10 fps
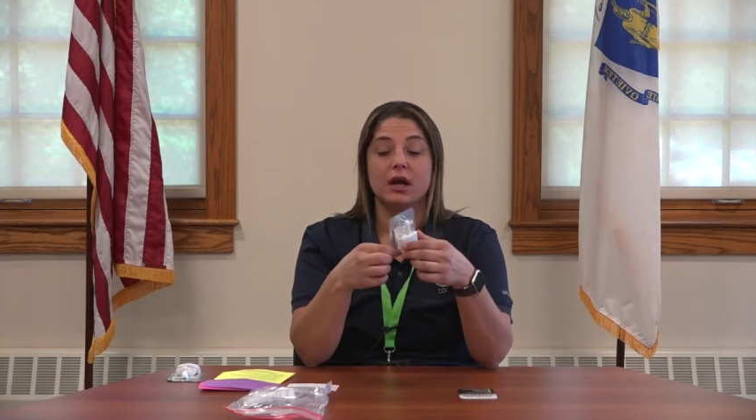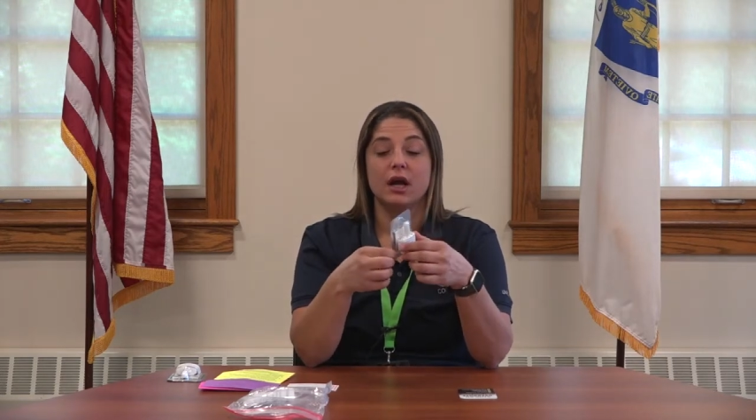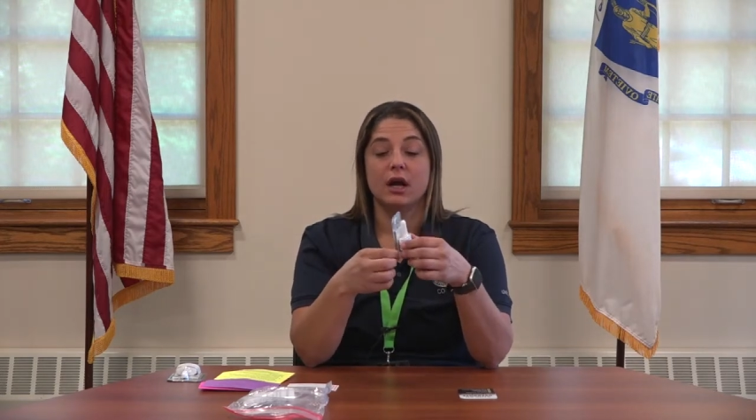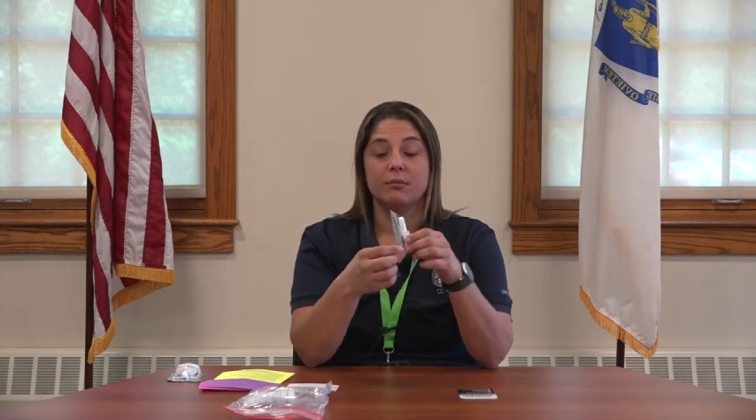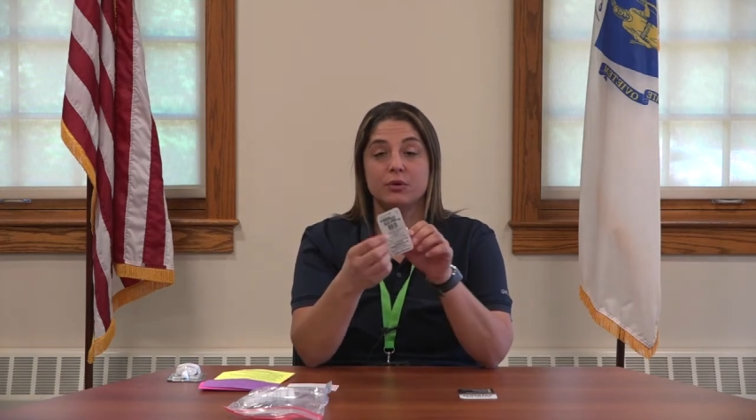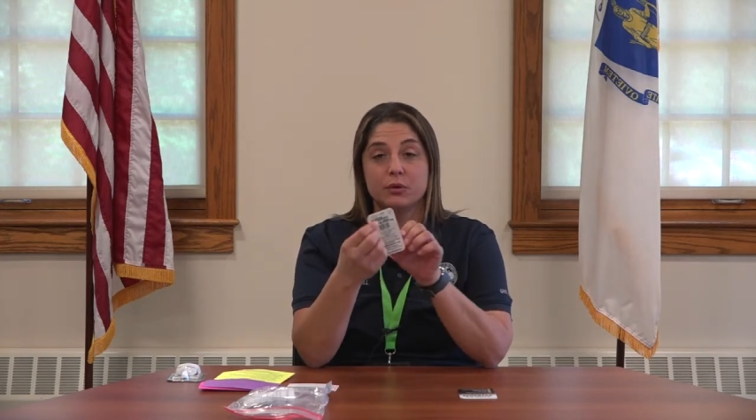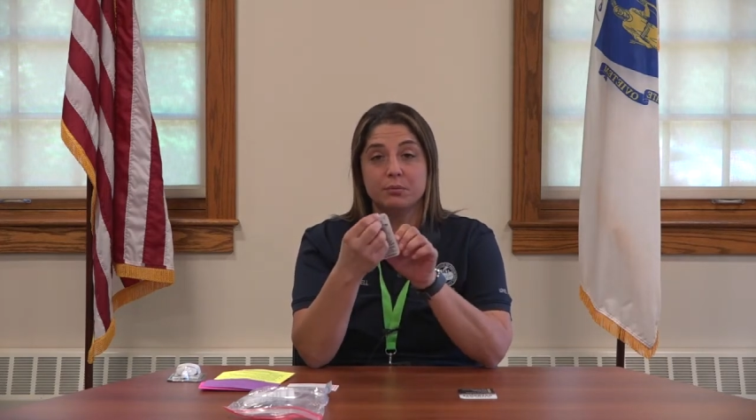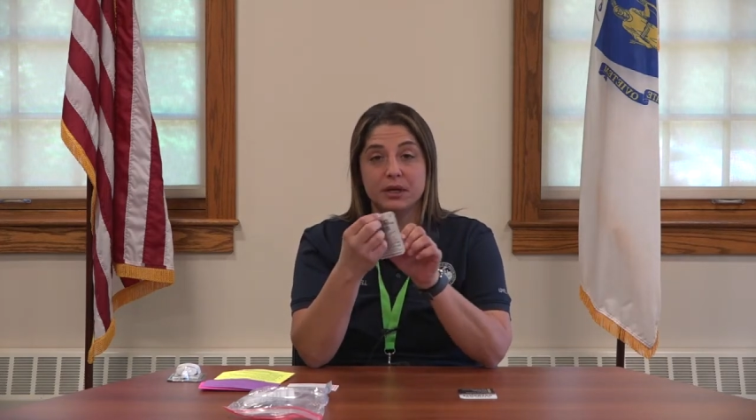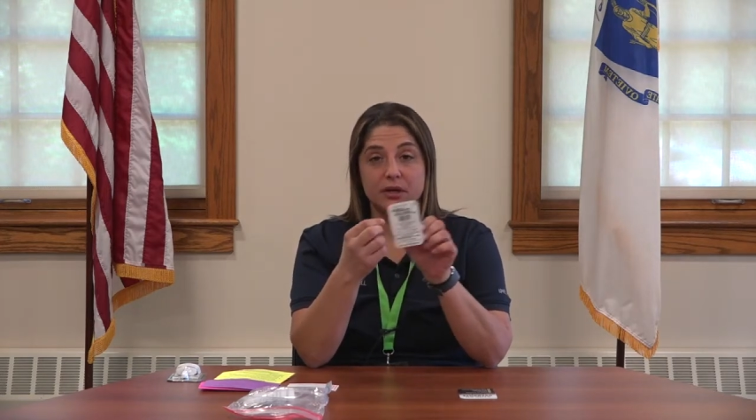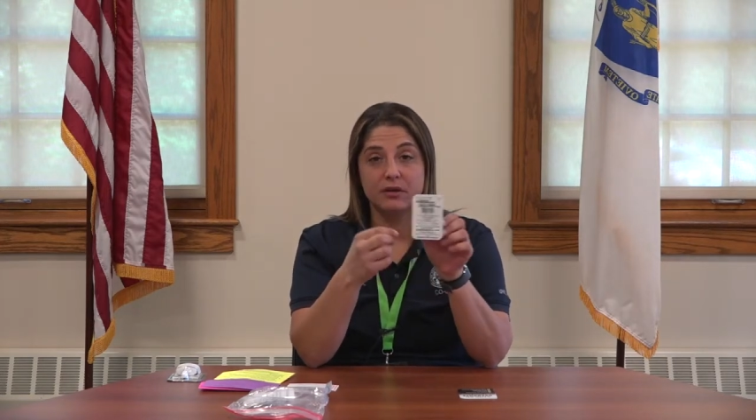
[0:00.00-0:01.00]
You would
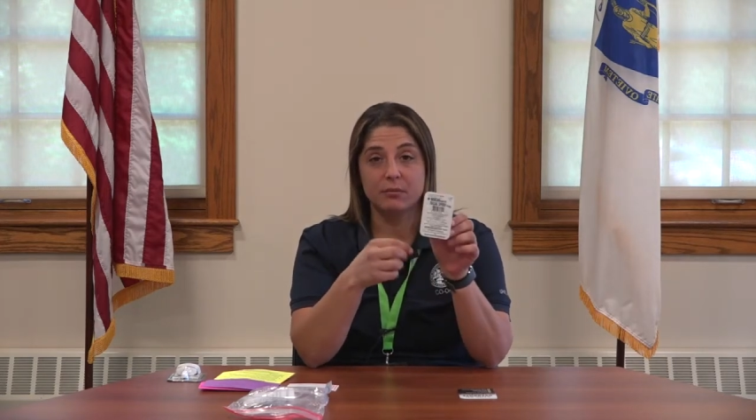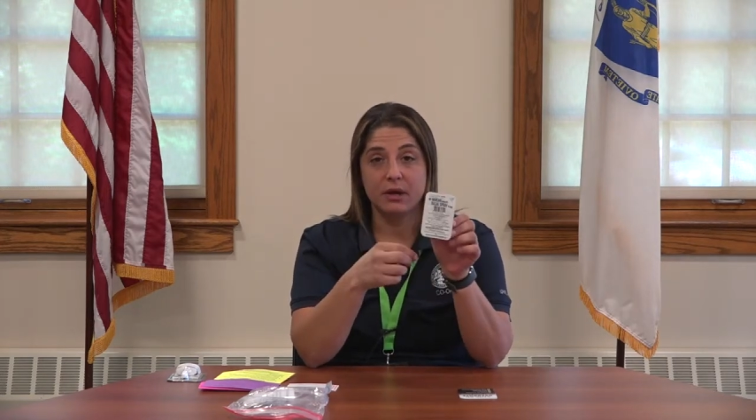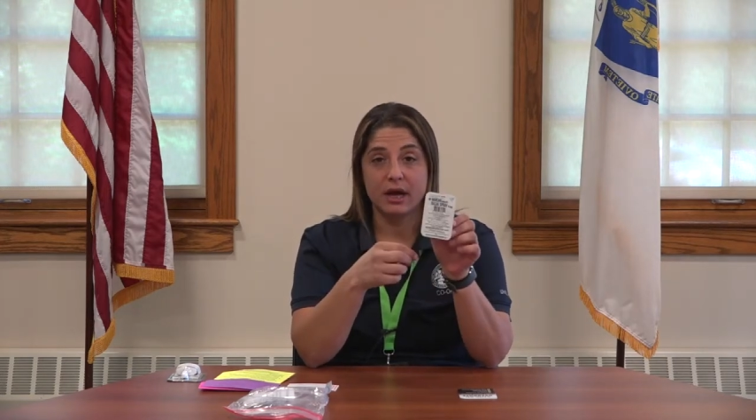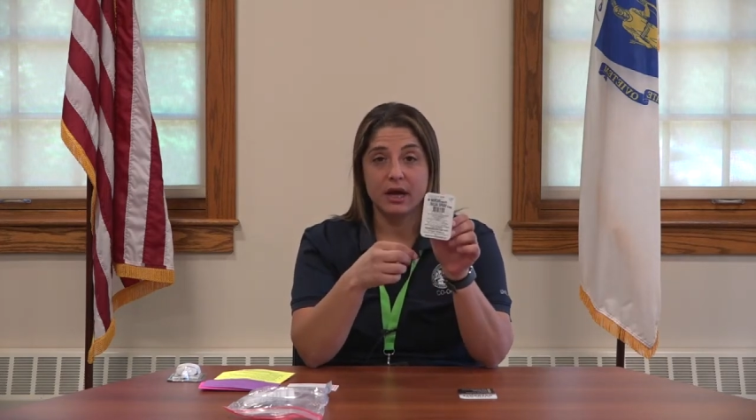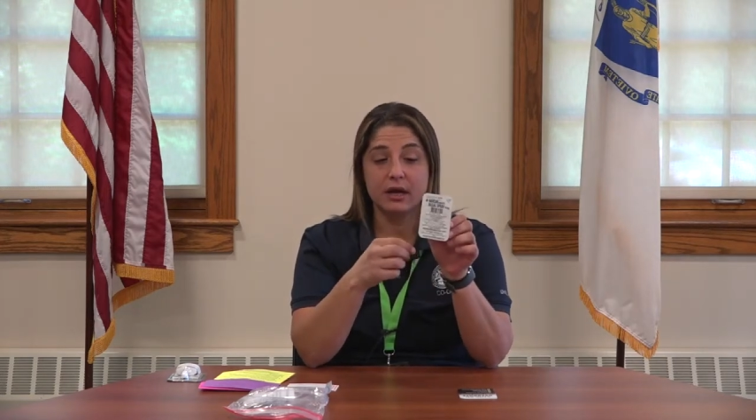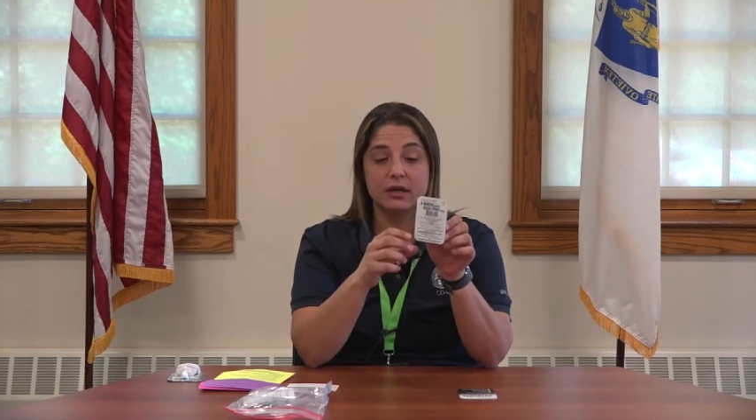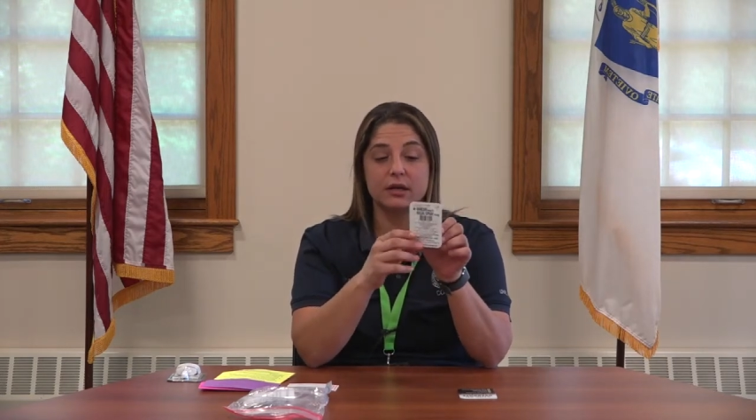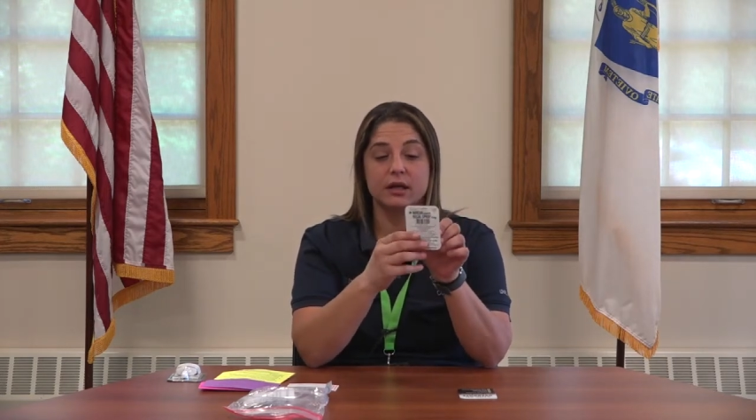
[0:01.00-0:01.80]
peel the back